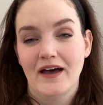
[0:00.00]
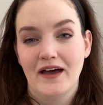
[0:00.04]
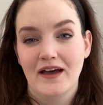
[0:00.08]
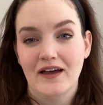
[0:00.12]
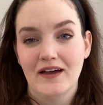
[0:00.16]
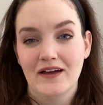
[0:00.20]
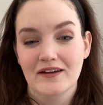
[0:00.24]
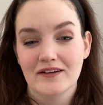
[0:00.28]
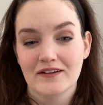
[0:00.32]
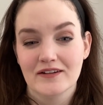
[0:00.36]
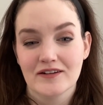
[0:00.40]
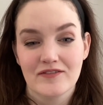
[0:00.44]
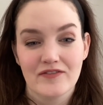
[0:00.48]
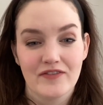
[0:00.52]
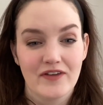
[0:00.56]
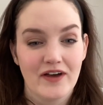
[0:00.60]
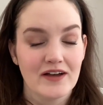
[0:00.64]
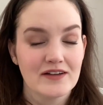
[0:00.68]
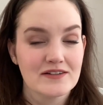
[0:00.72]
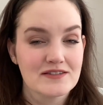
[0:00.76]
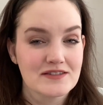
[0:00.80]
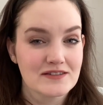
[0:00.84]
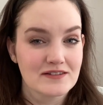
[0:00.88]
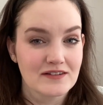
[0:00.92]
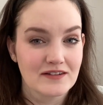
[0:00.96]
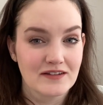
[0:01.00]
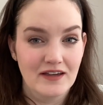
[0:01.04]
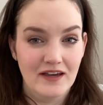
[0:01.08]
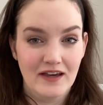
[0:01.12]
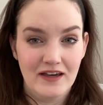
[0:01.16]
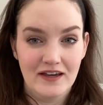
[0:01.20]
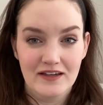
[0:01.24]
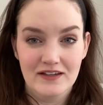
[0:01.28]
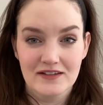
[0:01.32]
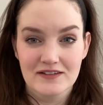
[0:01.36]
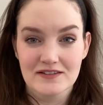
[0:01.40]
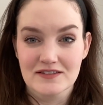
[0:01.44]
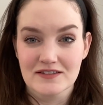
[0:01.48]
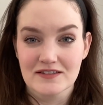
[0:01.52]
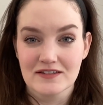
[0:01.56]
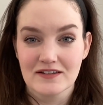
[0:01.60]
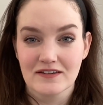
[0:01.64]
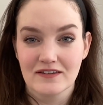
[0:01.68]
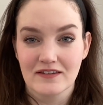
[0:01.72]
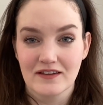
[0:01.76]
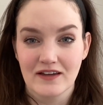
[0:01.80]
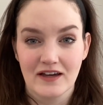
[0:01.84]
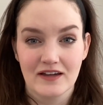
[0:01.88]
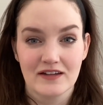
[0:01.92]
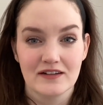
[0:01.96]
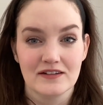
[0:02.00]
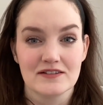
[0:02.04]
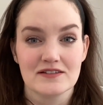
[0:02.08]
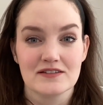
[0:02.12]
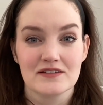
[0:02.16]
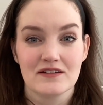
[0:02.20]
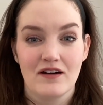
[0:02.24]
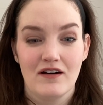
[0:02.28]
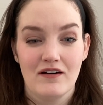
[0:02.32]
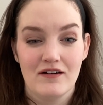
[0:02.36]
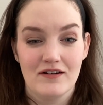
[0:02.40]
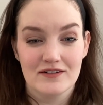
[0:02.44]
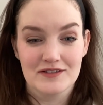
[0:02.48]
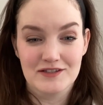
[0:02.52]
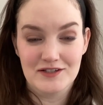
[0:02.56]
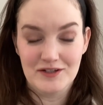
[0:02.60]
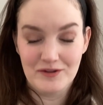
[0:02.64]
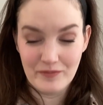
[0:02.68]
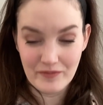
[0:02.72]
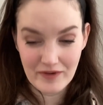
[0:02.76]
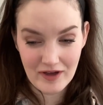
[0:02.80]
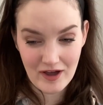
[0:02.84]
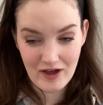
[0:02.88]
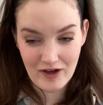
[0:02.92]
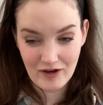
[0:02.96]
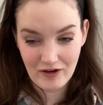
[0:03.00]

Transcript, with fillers: and if that's the case, that is awesome.